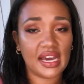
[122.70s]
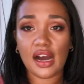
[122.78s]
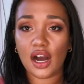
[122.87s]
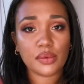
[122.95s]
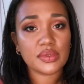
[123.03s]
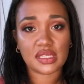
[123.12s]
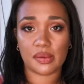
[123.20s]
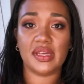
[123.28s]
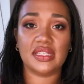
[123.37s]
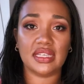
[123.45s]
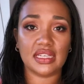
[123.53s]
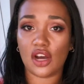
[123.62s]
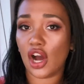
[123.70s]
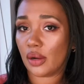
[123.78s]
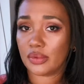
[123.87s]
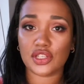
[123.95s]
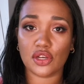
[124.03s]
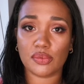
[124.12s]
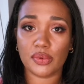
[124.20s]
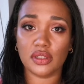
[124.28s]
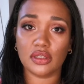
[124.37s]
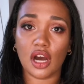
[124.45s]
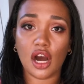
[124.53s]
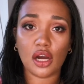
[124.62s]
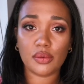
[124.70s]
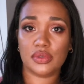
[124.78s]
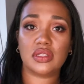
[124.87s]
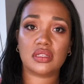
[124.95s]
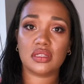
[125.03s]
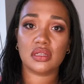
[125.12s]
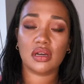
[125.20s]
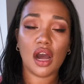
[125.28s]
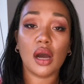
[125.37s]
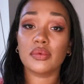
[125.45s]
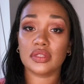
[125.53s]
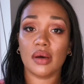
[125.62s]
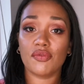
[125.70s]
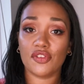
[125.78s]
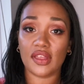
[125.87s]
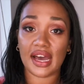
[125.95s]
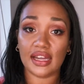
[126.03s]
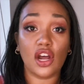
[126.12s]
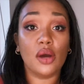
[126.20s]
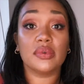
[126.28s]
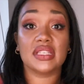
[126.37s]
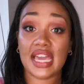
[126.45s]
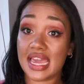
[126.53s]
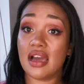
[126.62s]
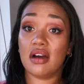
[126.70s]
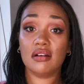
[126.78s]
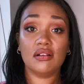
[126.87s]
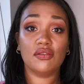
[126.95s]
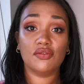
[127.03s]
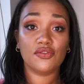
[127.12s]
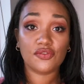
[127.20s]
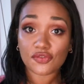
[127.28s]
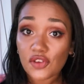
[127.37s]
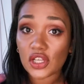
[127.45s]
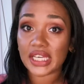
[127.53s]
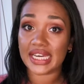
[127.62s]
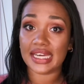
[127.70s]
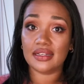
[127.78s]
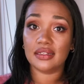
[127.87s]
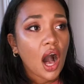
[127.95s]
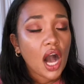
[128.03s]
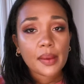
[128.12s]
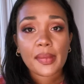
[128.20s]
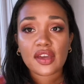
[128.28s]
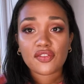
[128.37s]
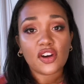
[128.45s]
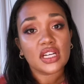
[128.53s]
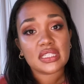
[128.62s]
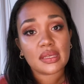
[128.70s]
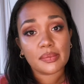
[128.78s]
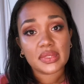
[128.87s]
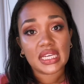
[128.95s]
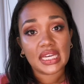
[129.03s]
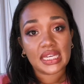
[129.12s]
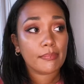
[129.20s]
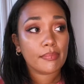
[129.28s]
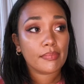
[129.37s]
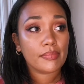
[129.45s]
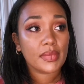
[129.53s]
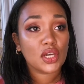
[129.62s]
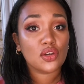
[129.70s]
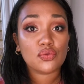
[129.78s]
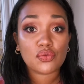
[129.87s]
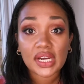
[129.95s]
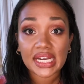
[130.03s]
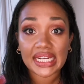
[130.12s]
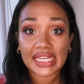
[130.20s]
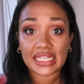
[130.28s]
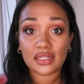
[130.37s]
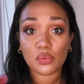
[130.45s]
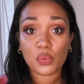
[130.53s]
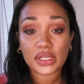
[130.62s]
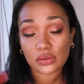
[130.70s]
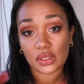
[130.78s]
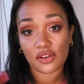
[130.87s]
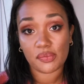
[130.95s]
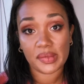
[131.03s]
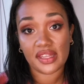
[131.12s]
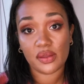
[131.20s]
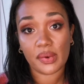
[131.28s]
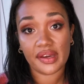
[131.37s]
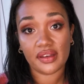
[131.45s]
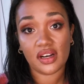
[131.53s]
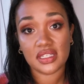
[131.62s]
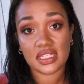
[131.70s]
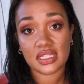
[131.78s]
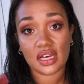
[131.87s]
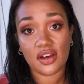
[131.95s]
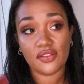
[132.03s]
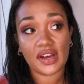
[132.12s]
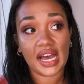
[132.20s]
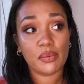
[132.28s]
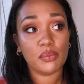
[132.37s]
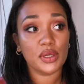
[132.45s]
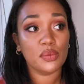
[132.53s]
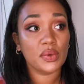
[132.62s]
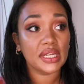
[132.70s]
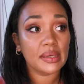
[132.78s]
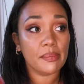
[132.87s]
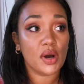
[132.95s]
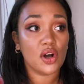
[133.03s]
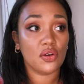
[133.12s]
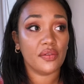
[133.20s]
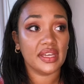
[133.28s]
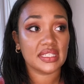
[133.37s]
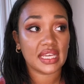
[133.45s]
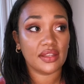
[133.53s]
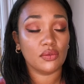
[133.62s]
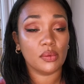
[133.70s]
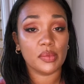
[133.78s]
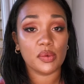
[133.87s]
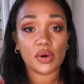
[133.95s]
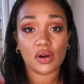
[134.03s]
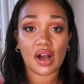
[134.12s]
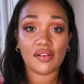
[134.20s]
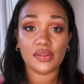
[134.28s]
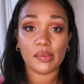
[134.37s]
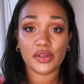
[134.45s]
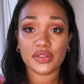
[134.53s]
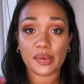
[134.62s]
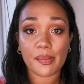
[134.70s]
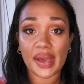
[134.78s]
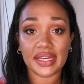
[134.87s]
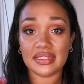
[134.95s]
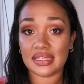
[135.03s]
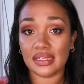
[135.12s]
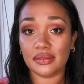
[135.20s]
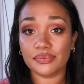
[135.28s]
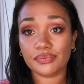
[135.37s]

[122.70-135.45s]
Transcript: I was committed. I was open. I was up for that, and I was here, fully in. I may find somebody who really will love me in the way that I deserve, and we will embark on that together, and we will have the most amazing